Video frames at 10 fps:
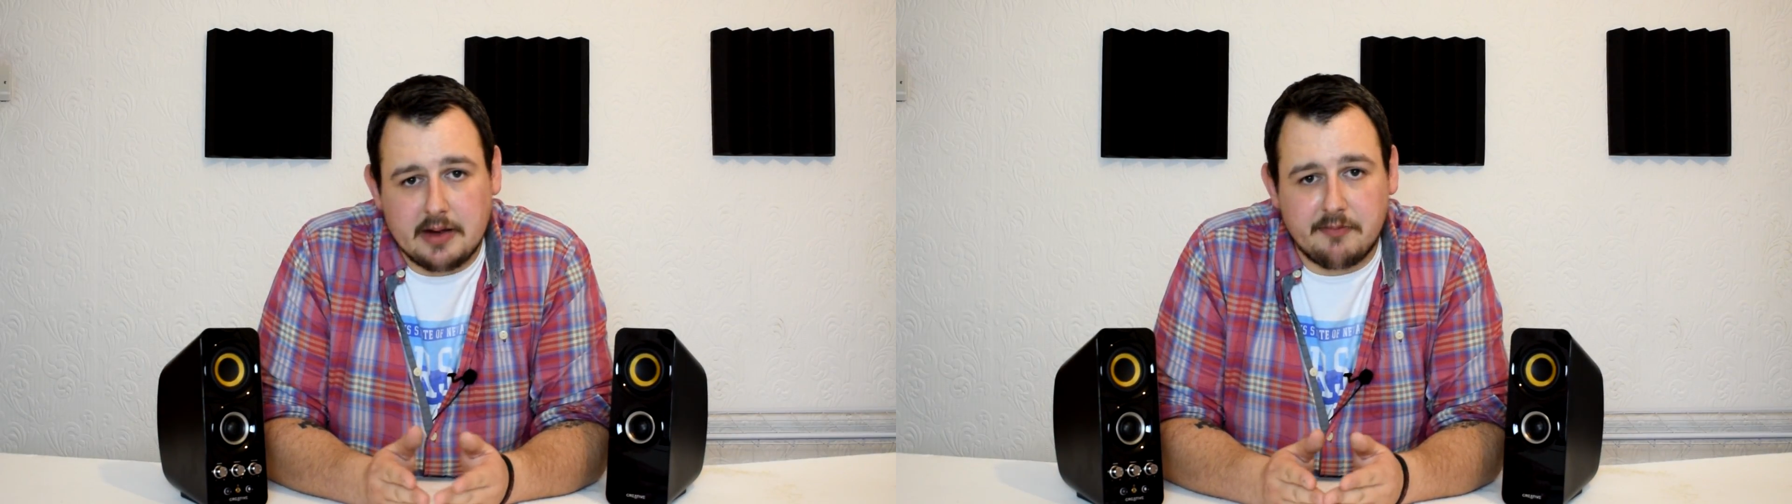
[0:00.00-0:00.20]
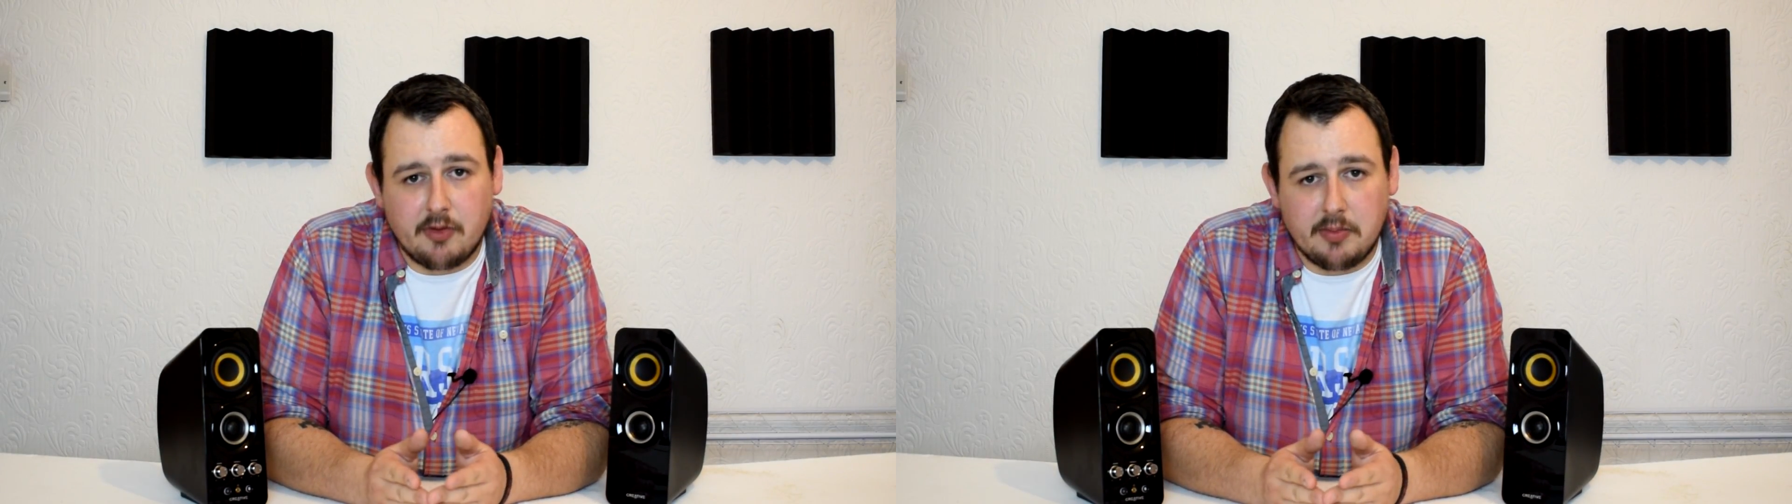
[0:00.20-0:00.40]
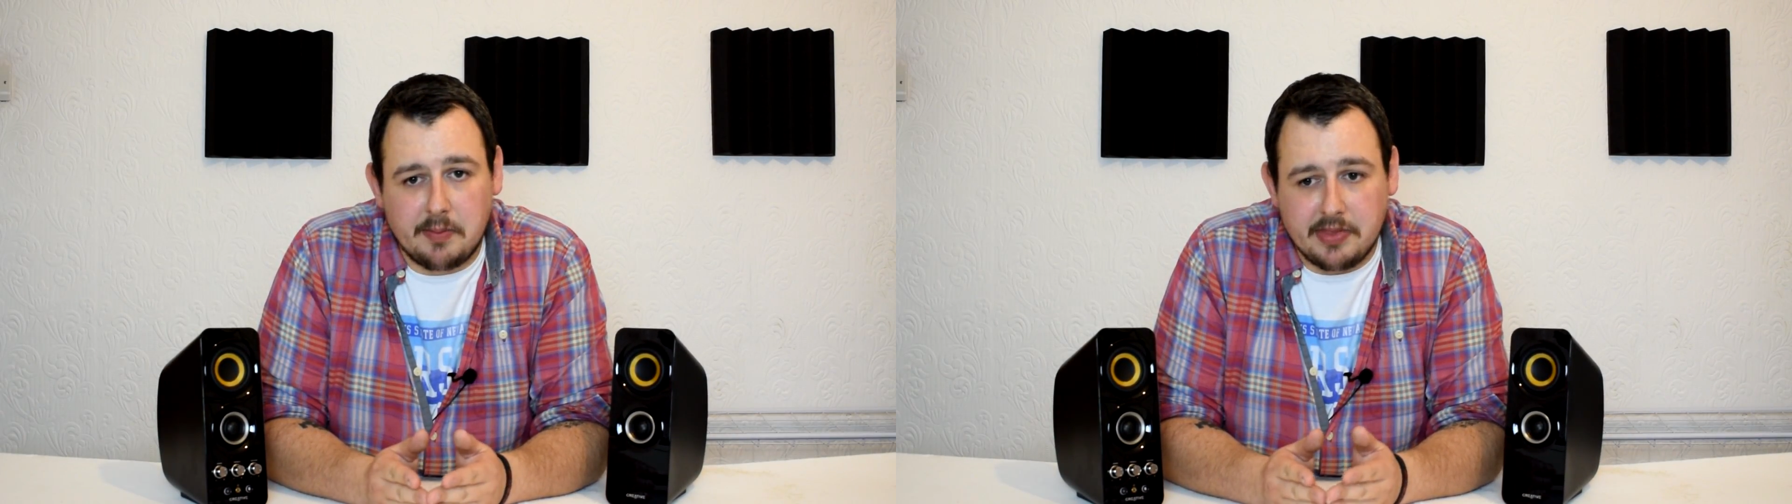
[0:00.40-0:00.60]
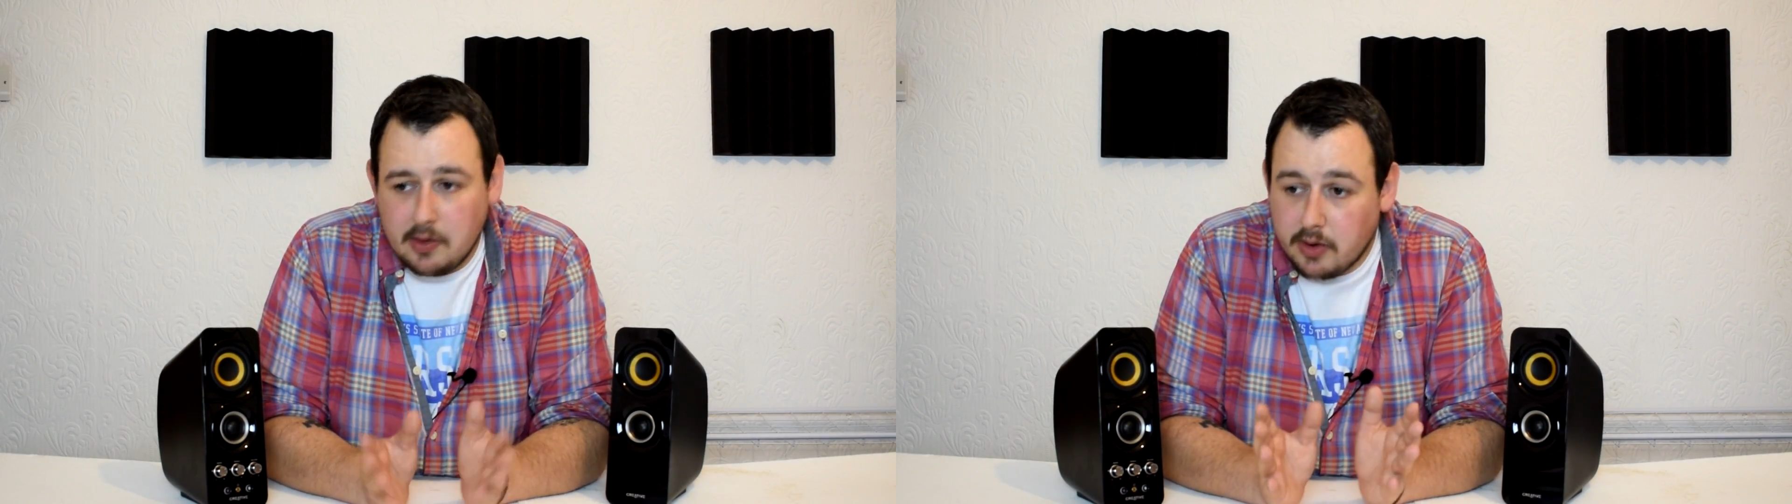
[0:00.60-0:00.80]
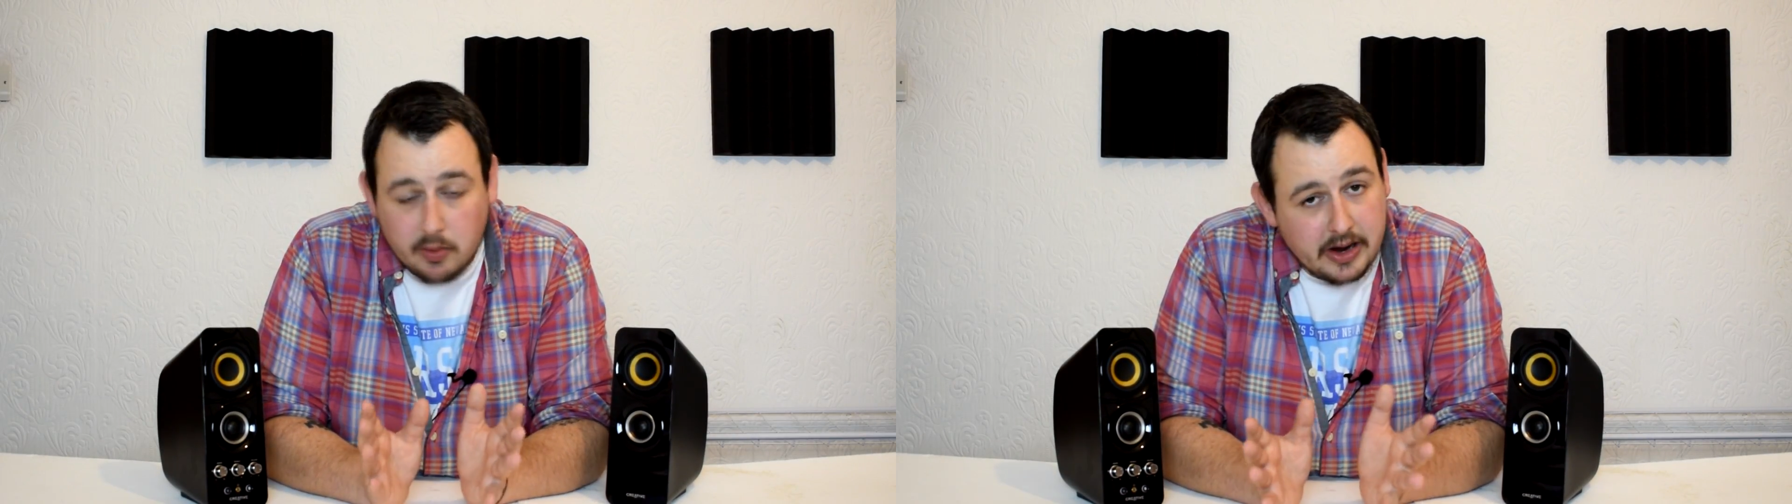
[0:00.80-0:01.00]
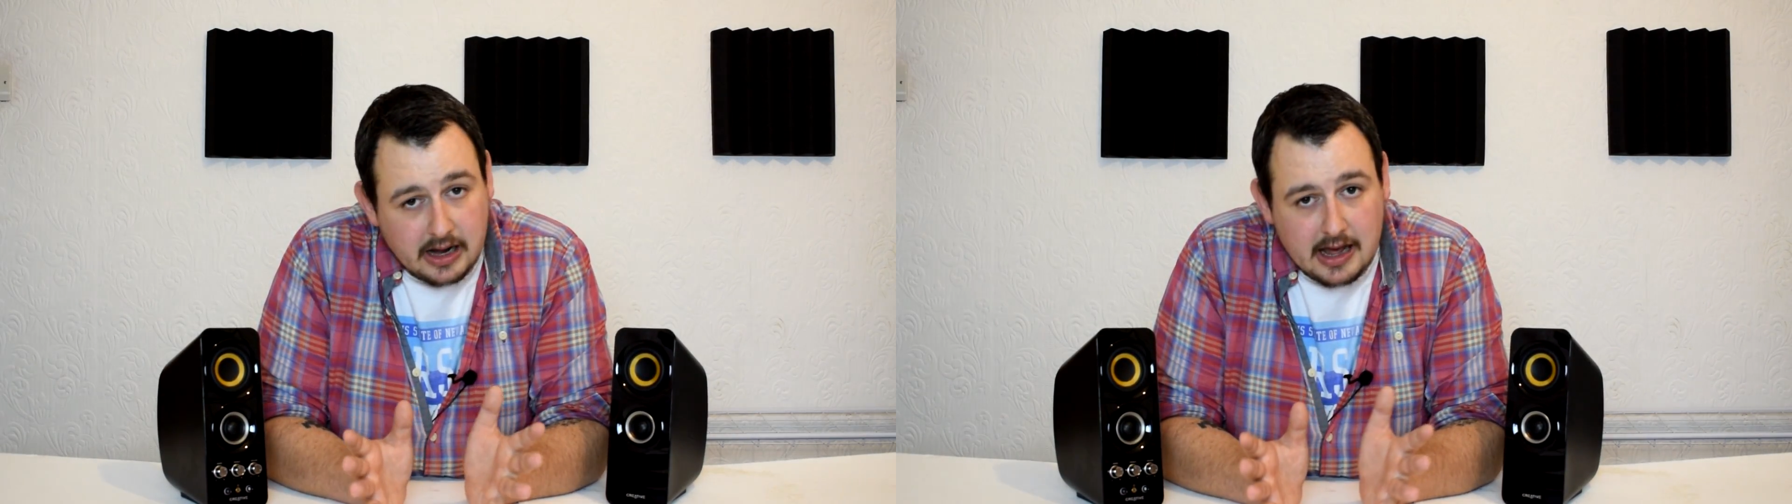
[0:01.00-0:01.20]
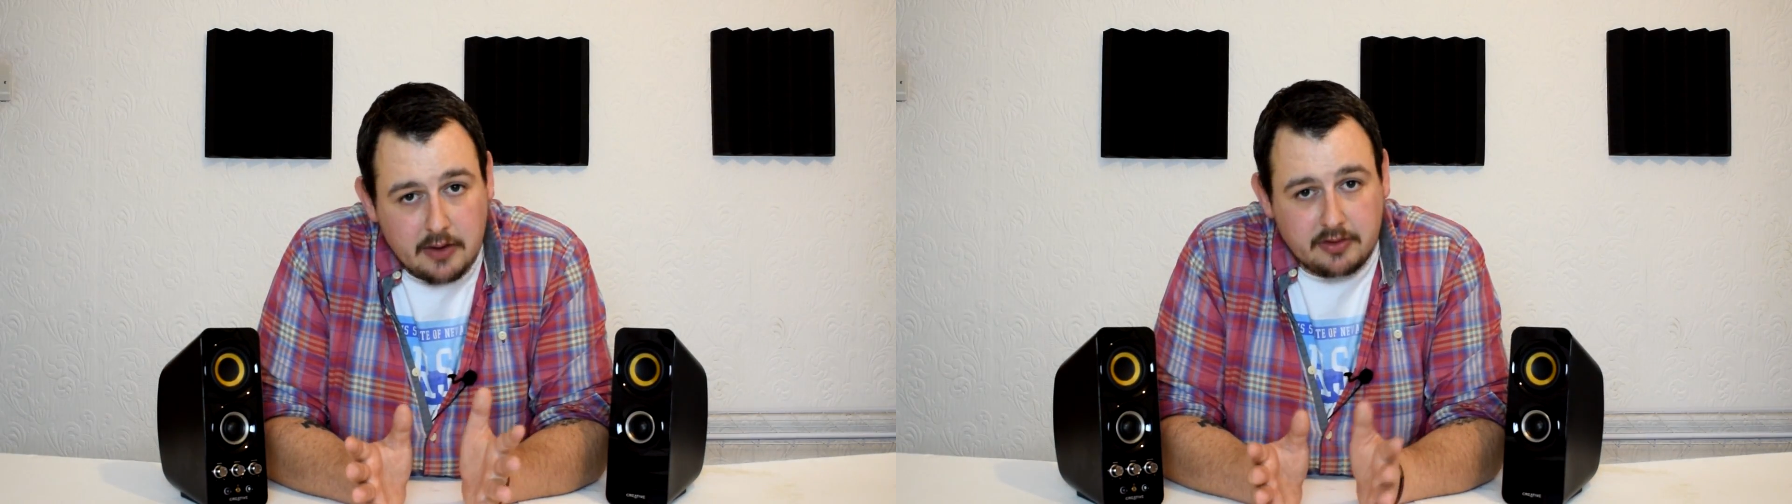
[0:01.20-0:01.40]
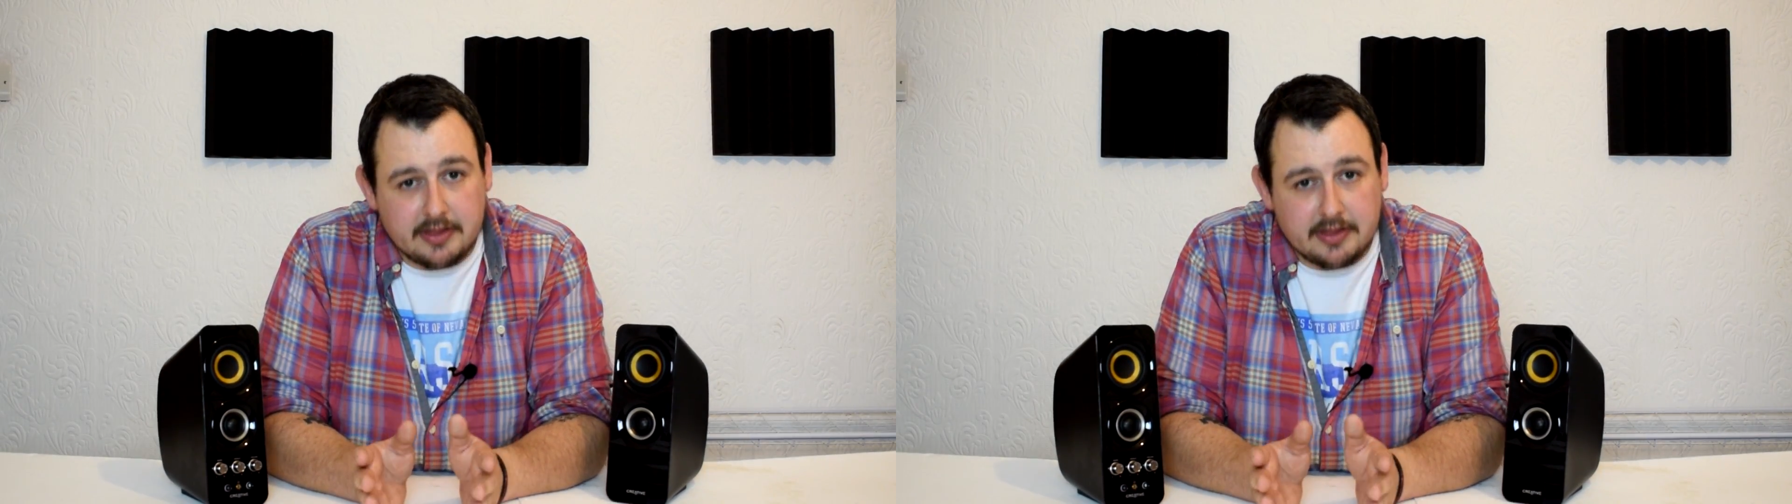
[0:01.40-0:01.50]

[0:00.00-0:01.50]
come from them. They were quite loud.